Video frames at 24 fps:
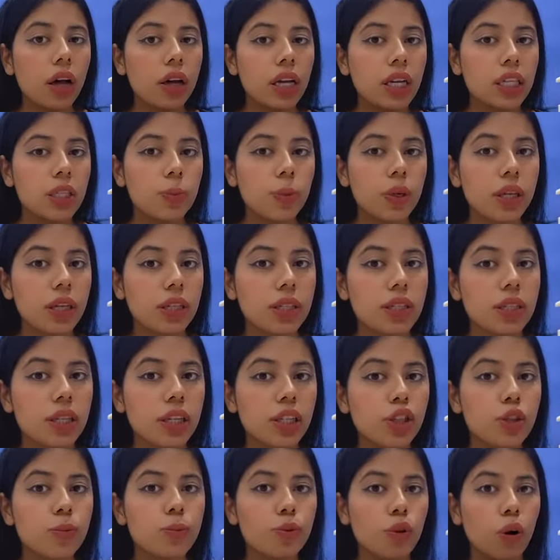are
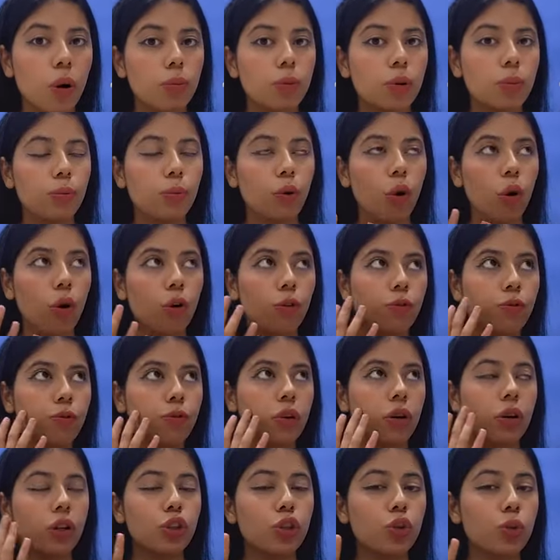experiencing the problem of
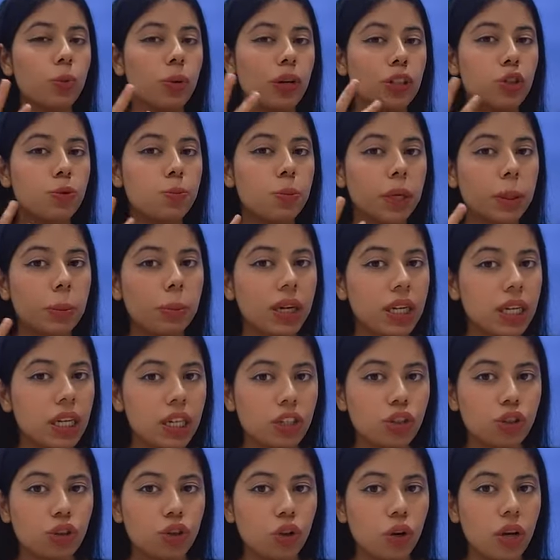too much
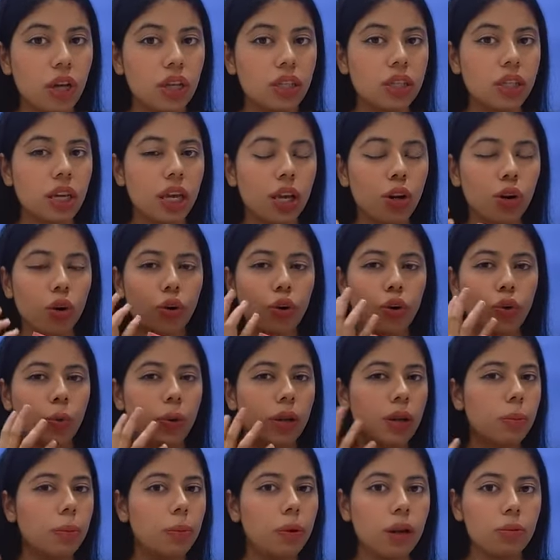pigmentation on our skin or
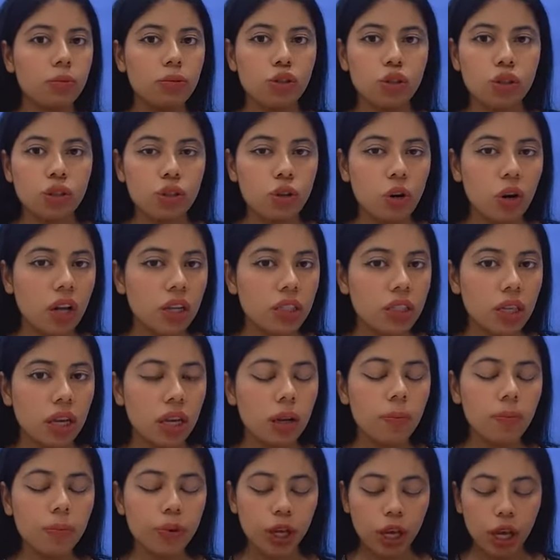too many blemishes on our
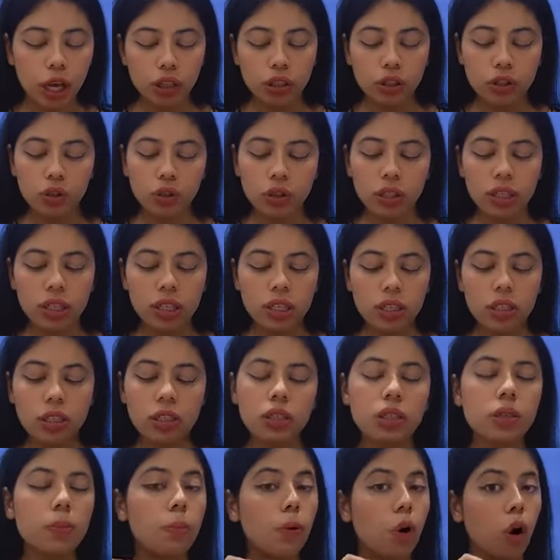skin. So
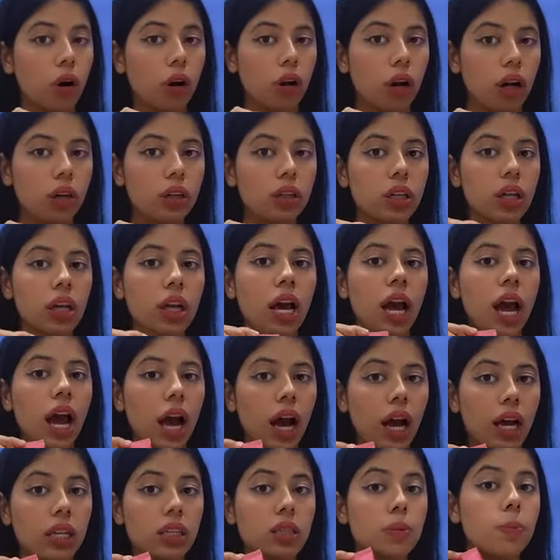this product
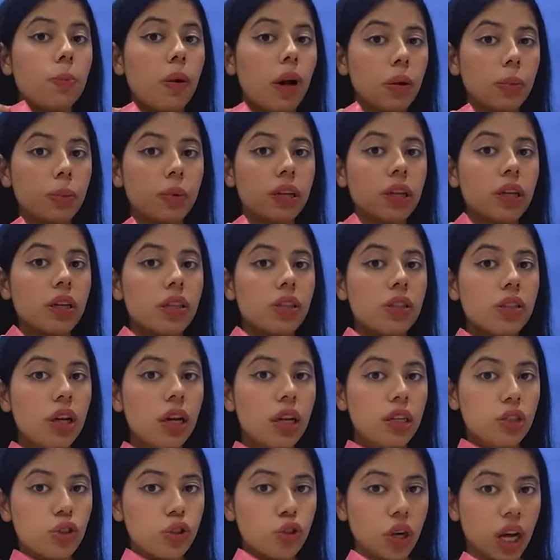has mulberry
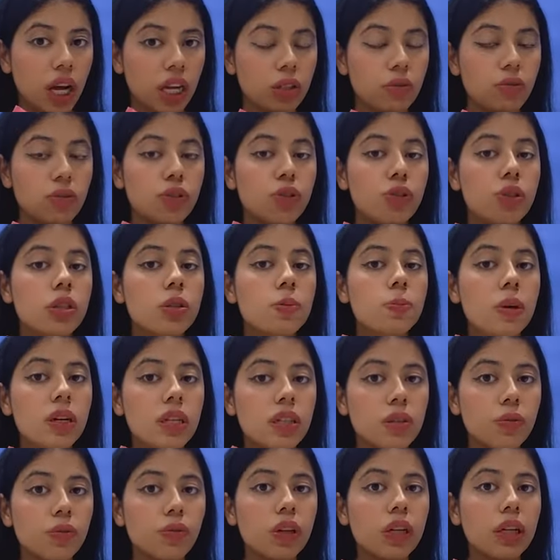extracts, which is
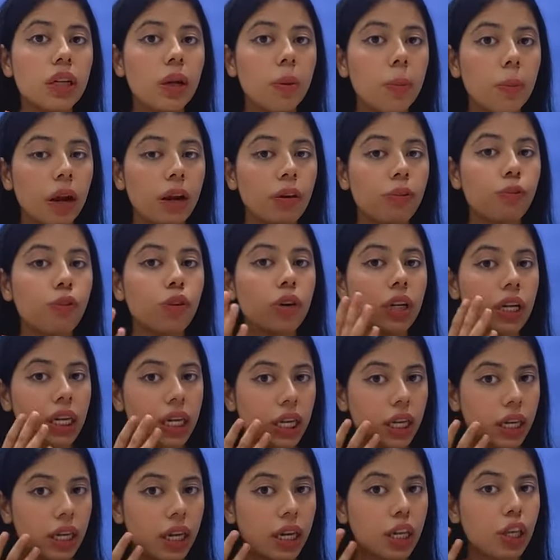specifically meant for
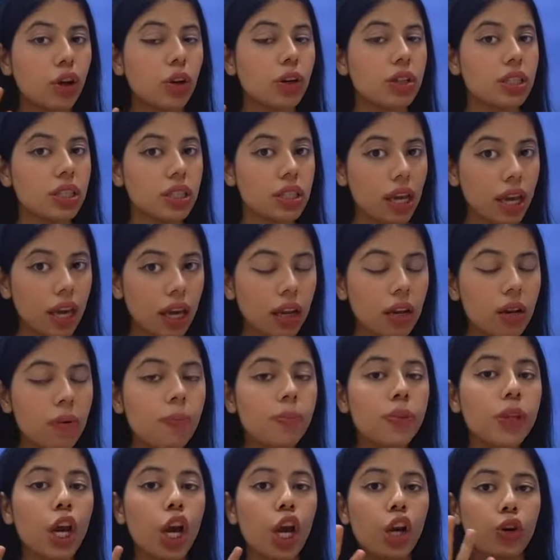clearing your
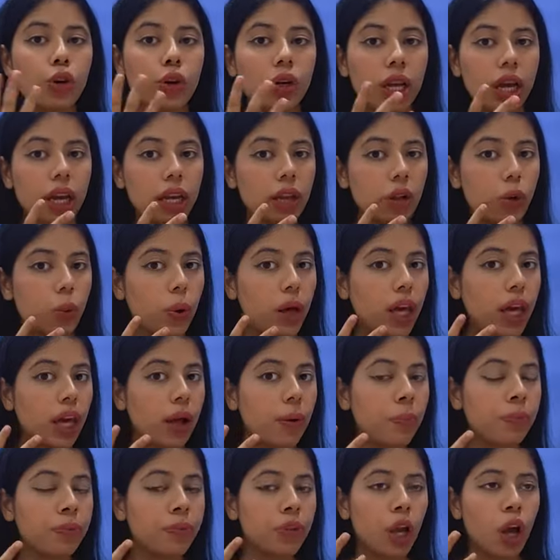skin, to take
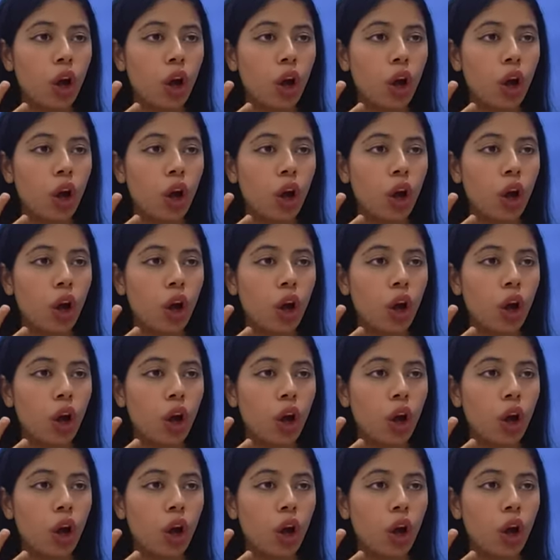away